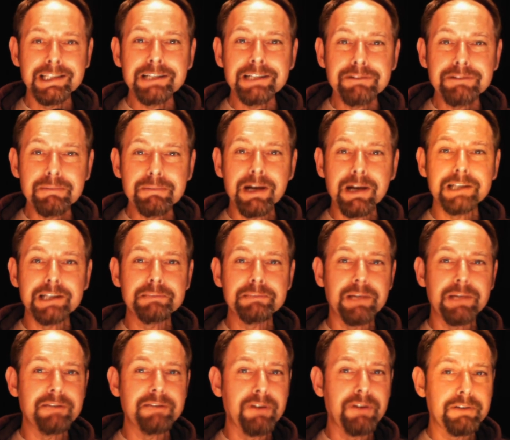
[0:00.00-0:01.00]
this reminds
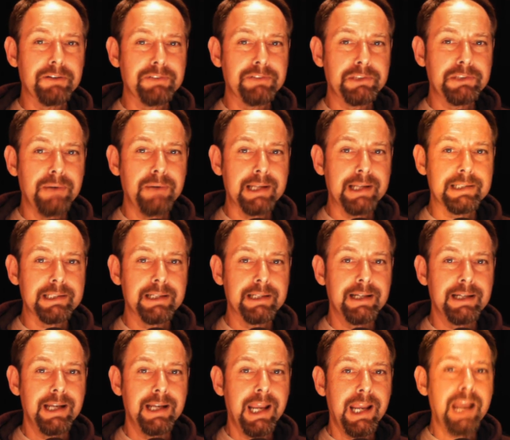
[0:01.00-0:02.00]
me of Oliver Twist.
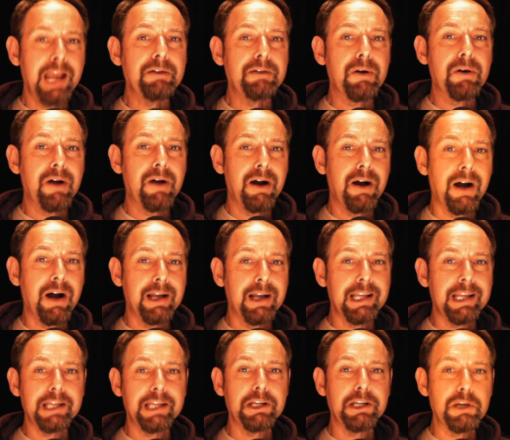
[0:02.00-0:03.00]
Here are
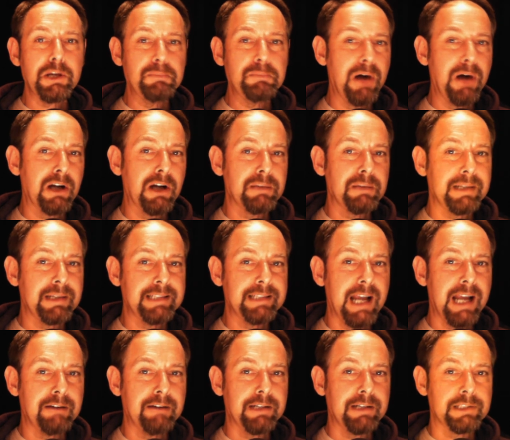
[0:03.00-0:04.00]
EU
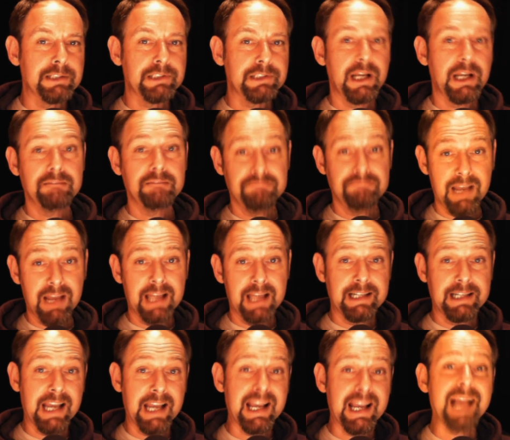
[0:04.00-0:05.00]
parliamentarians,
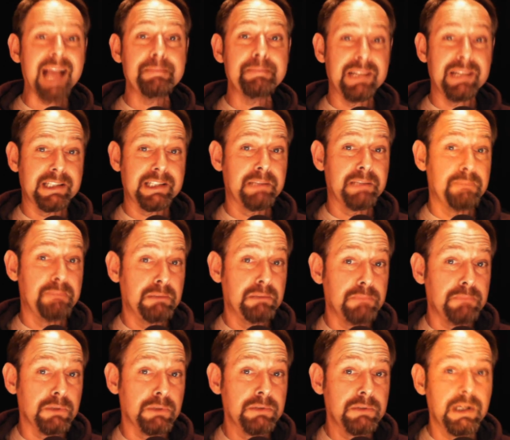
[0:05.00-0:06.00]
aka Mr.
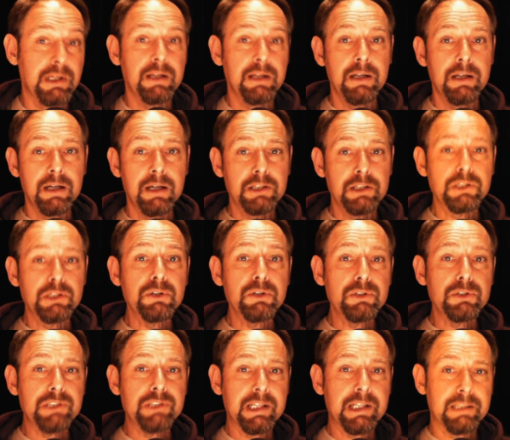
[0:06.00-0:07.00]
Bumble,
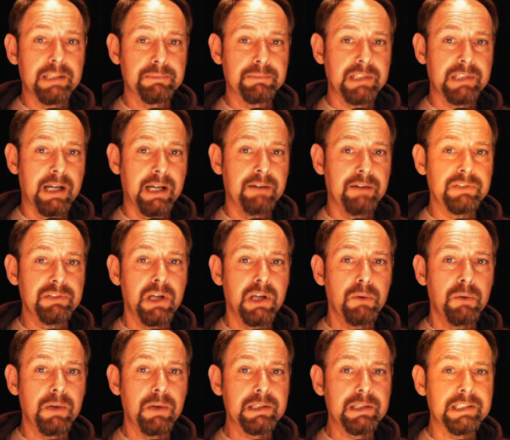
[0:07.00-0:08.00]
gorging themselves
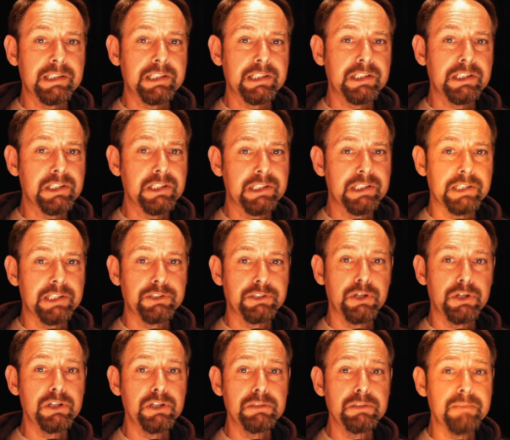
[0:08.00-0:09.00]
whilst discussing to
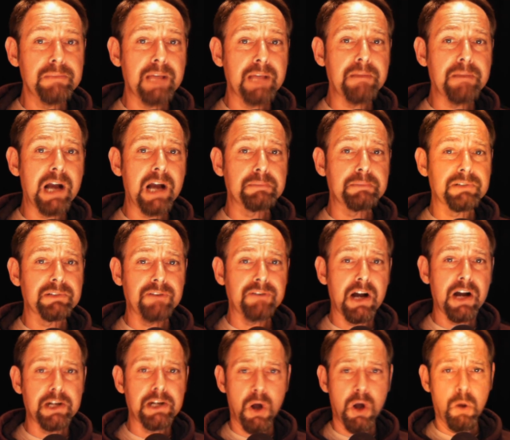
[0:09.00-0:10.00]
whom they might
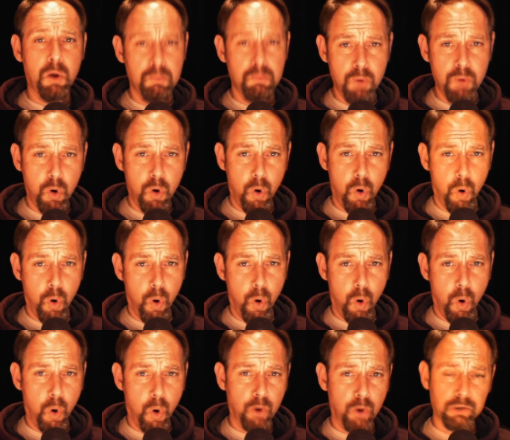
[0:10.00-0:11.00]
provide
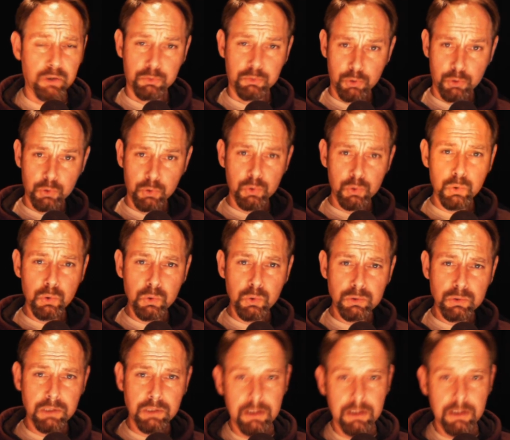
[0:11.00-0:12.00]
more gruel?